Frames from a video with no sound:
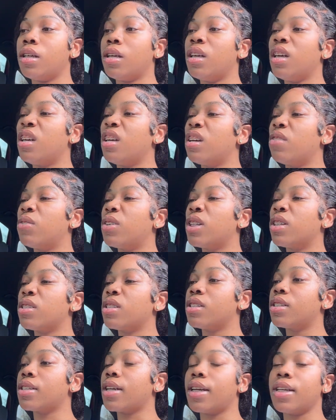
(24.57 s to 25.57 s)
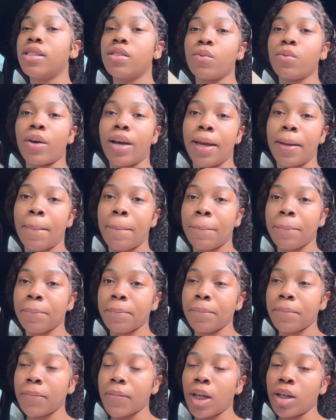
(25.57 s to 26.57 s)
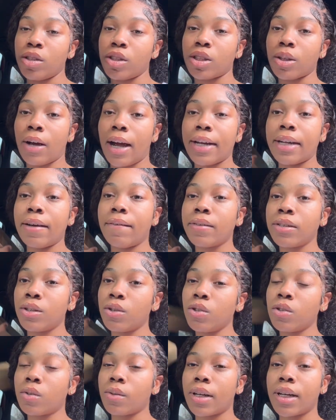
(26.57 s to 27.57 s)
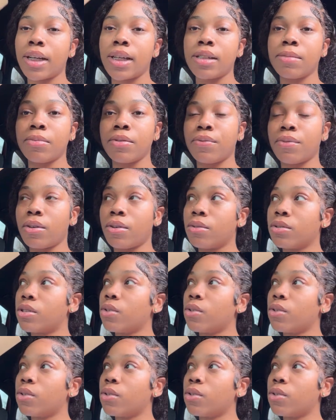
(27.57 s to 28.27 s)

And what else it say? It's white. So I never used one of these before,